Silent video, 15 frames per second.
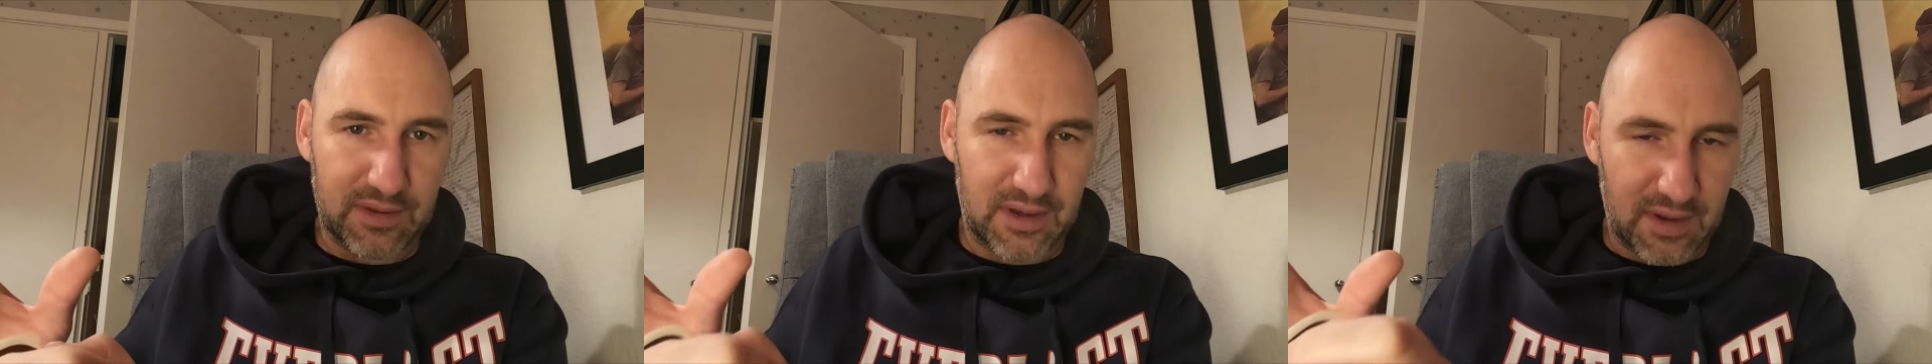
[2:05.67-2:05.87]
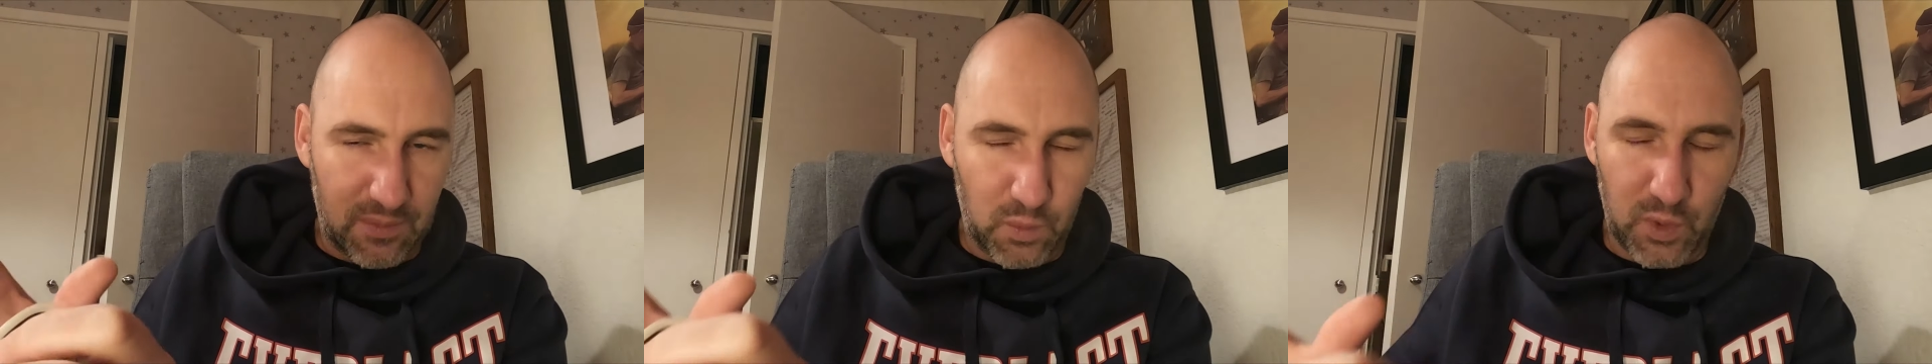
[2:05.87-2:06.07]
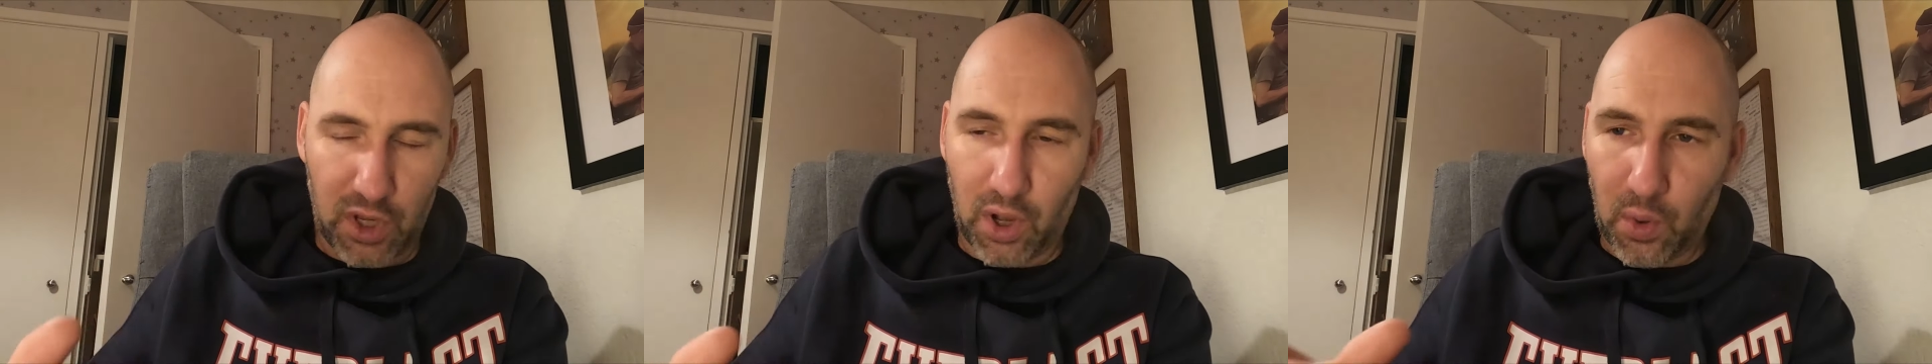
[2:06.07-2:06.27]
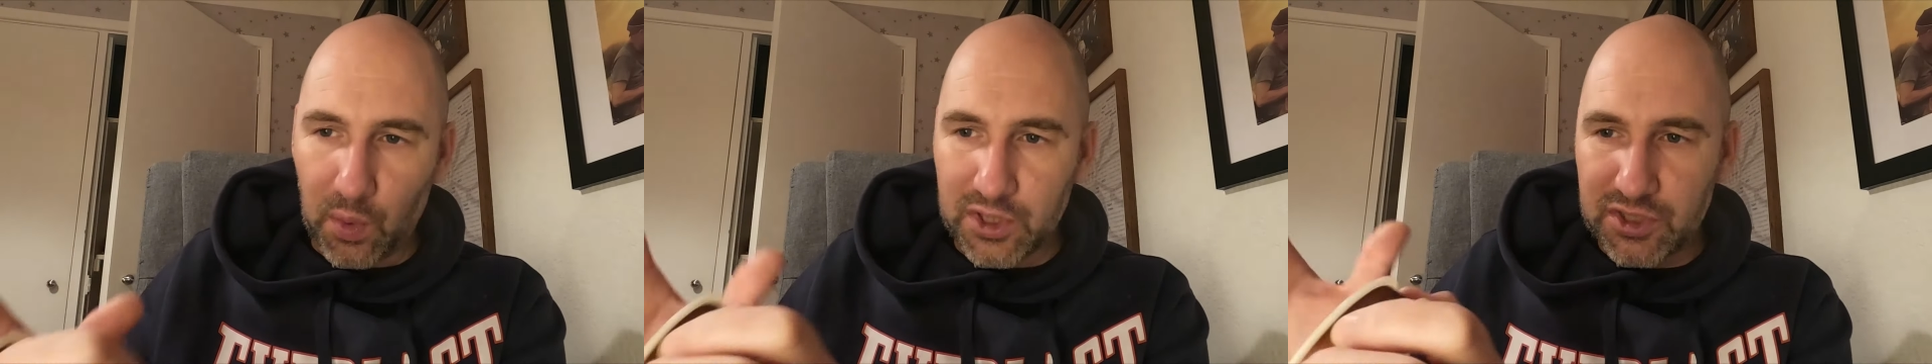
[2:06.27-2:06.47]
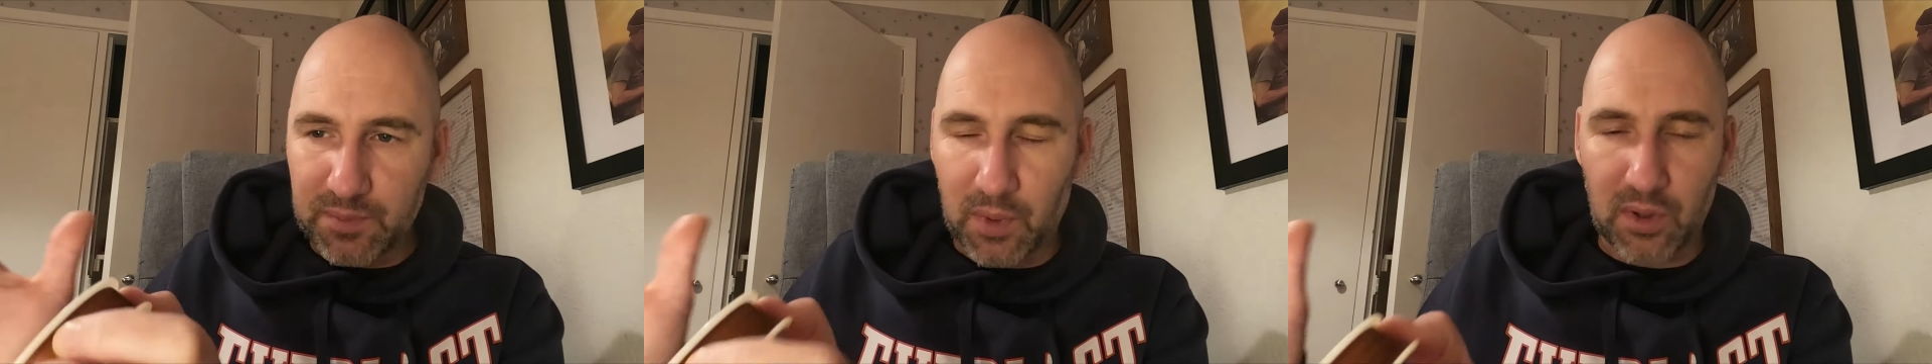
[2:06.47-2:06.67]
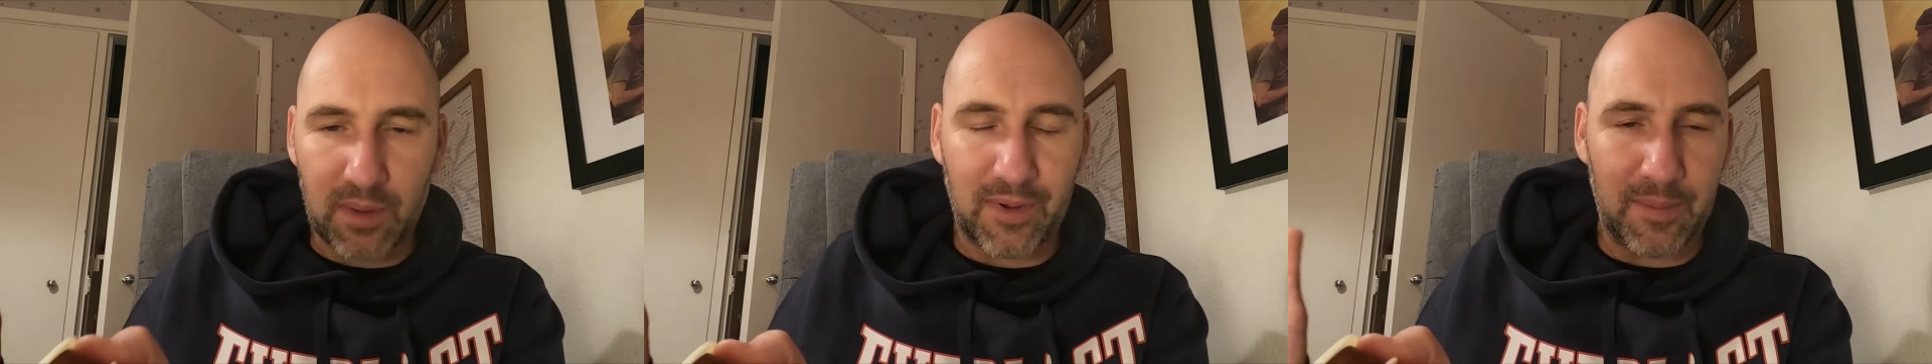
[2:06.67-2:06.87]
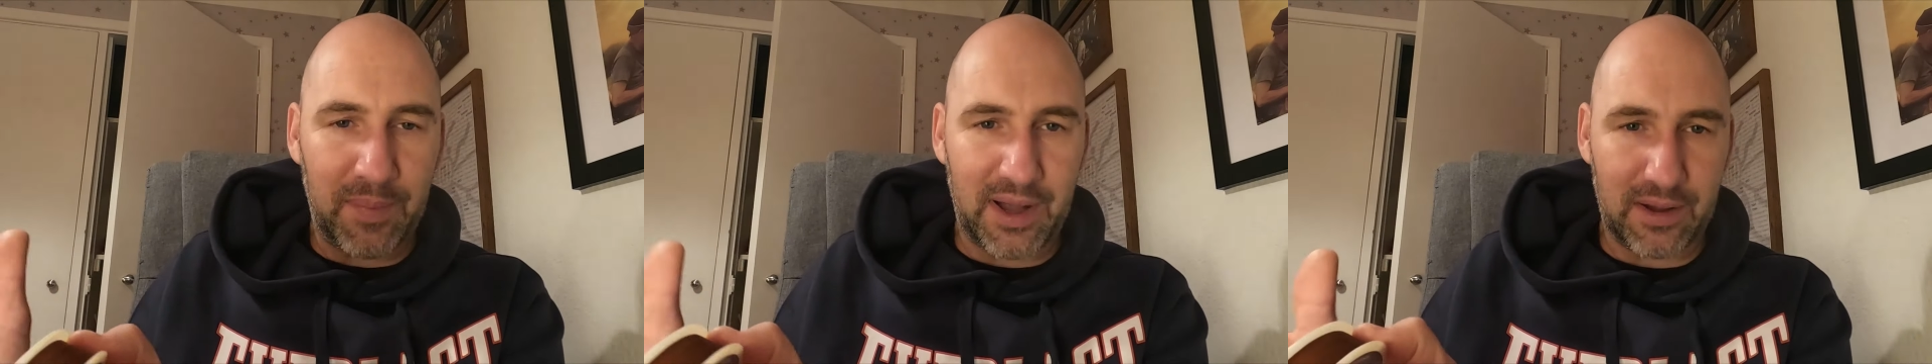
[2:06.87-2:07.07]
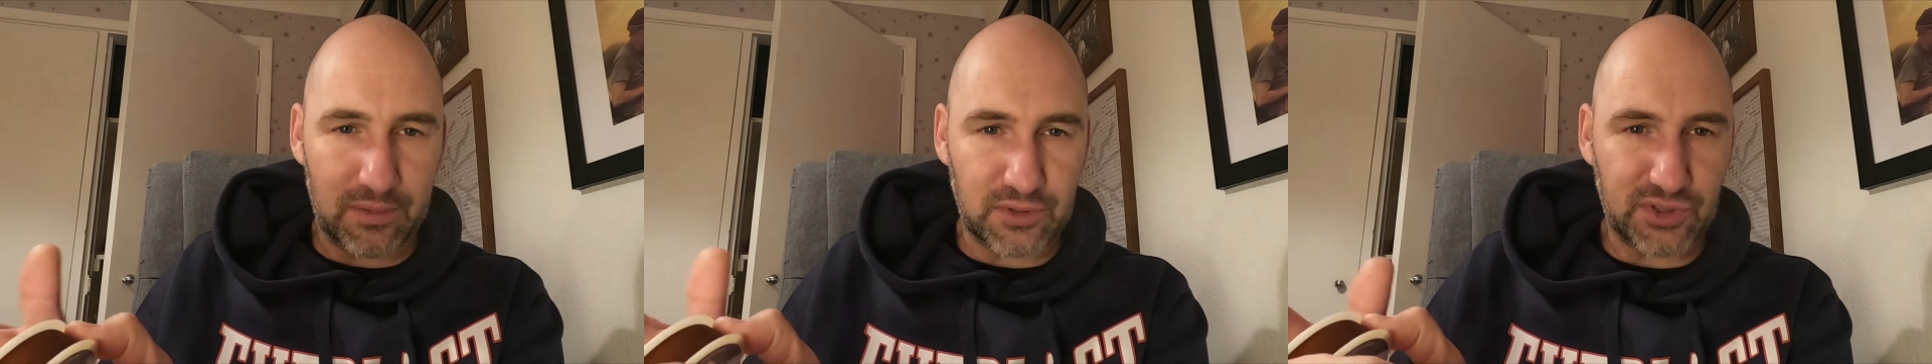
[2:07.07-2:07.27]
and we always spoke about
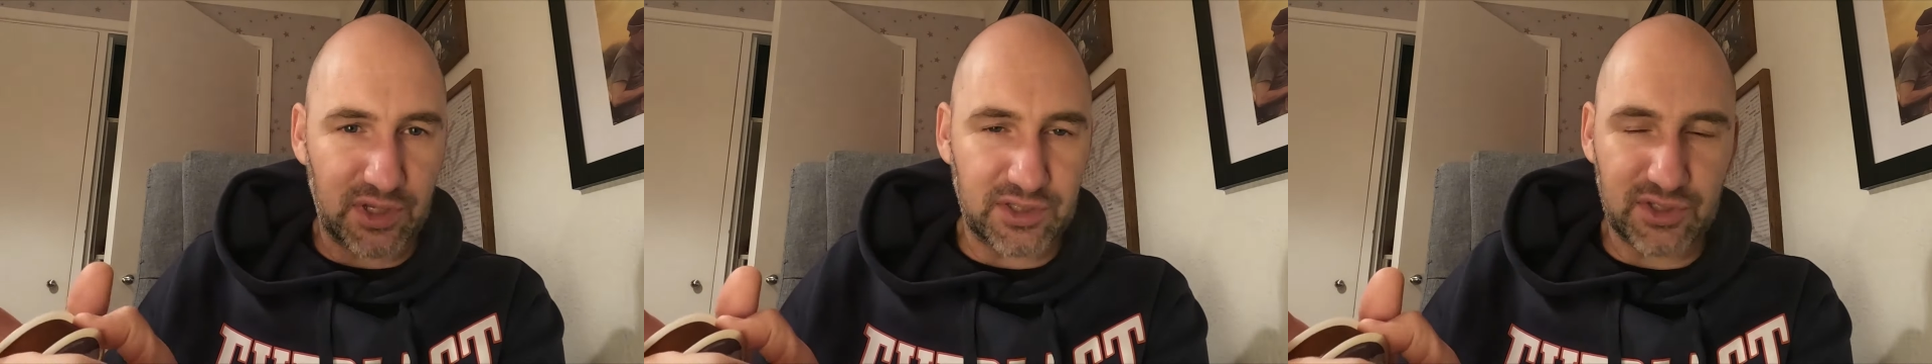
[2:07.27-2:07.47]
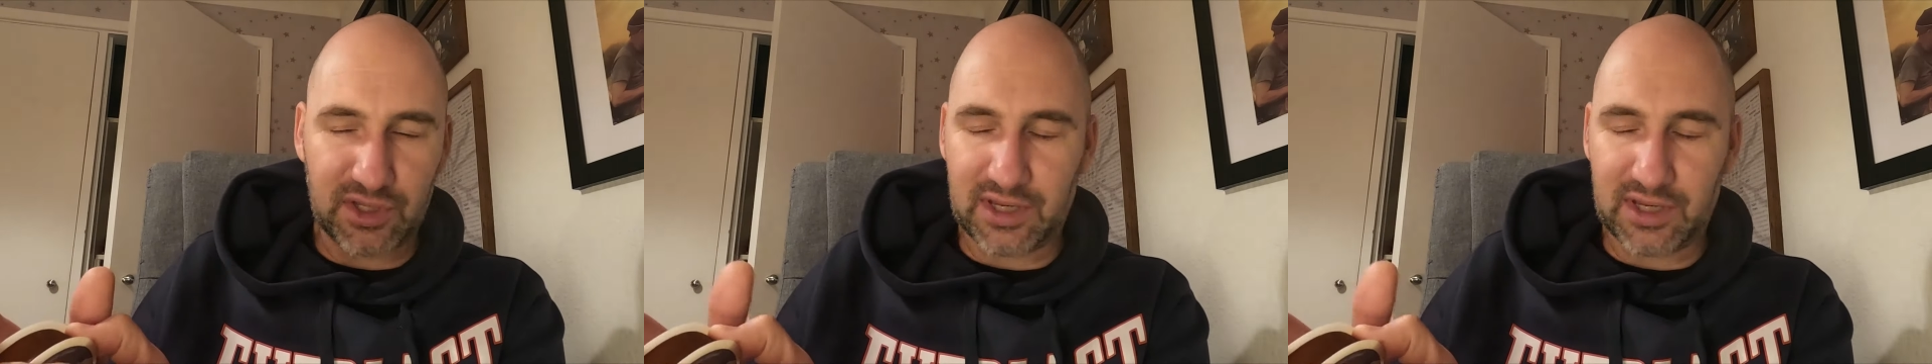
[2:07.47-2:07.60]
pound strength.